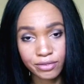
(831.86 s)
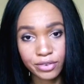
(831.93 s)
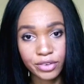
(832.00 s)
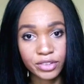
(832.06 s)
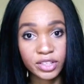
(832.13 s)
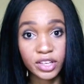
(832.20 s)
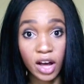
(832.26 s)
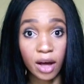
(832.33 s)

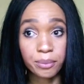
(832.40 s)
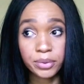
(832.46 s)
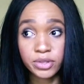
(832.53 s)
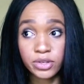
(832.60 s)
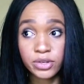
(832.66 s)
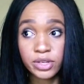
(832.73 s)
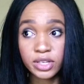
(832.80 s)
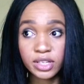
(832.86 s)
for the
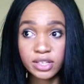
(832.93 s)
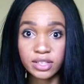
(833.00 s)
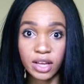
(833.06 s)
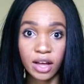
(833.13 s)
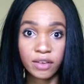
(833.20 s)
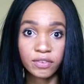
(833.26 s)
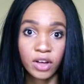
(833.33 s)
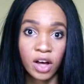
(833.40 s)
opportunities
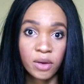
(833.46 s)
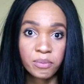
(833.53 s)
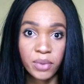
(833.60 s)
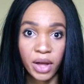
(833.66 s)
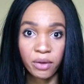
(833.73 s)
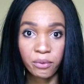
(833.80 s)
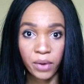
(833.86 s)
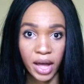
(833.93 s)
that have come
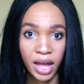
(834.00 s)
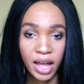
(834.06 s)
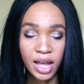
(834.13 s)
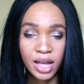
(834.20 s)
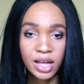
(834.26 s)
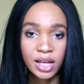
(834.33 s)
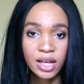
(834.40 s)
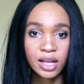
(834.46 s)
my
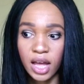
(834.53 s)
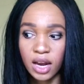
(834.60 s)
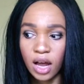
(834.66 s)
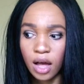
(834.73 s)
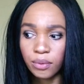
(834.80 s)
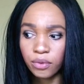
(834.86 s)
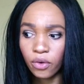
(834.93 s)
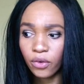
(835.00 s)
way, and
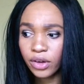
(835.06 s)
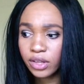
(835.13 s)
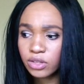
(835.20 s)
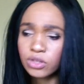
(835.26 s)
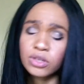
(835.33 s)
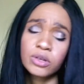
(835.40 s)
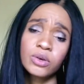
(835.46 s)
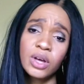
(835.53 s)
I'm
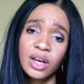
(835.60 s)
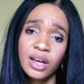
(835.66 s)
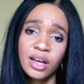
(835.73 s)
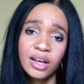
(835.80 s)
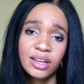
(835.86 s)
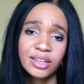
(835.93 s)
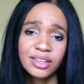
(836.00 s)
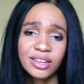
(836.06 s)
going to
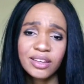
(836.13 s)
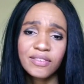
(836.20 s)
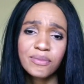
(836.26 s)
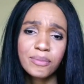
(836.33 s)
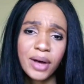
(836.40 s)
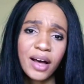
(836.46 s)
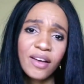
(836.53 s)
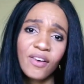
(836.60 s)
give
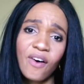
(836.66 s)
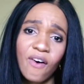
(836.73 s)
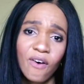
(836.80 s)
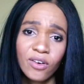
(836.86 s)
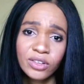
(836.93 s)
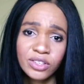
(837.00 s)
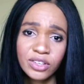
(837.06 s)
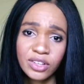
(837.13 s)
my
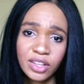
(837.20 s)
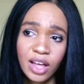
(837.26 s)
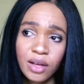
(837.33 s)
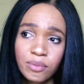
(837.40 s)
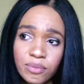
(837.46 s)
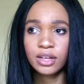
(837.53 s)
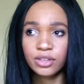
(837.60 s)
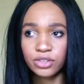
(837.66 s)
all to
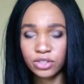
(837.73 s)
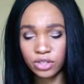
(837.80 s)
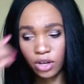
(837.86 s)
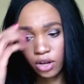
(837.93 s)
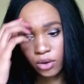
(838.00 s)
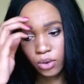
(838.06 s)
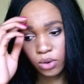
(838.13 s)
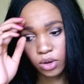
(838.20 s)
them.
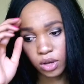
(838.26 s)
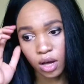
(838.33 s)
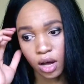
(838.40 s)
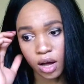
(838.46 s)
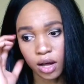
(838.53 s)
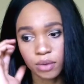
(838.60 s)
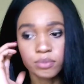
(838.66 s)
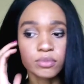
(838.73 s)
So
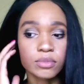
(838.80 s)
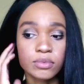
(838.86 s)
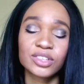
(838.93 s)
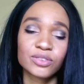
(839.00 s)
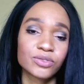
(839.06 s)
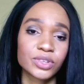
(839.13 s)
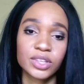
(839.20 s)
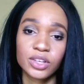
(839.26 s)
I'm
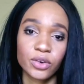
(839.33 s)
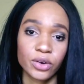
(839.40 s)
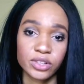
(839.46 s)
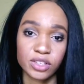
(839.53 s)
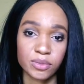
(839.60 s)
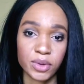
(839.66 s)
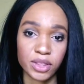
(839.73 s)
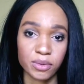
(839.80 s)
really going
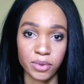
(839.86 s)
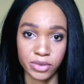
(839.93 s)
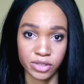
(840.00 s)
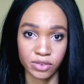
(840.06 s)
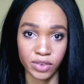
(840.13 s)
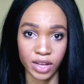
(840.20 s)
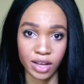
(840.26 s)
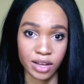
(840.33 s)
to make the most
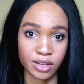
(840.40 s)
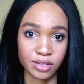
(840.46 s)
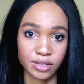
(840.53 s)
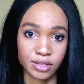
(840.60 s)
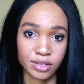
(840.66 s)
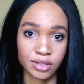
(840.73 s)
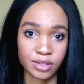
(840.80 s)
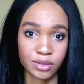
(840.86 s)
of it
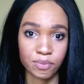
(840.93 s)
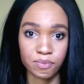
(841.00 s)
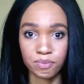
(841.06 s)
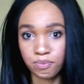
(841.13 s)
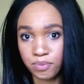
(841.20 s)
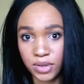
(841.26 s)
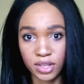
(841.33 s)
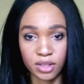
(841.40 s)
and
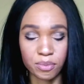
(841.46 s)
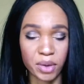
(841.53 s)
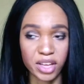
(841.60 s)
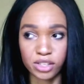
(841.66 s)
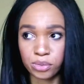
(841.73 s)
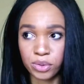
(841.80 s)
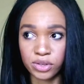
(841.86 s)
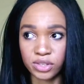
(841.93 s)
be the
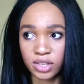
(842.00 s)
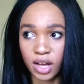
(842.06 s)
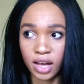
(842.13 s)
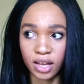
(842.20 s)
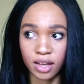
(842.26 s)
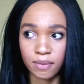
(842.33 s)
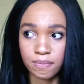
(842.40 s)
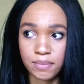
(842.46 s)
best person
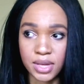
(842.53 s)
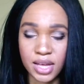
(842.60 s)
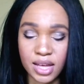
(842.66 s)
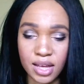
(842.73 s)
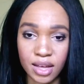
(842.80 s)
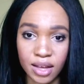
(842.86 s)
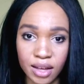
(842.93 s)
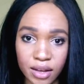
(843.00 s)
I can
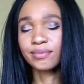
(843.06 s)
be.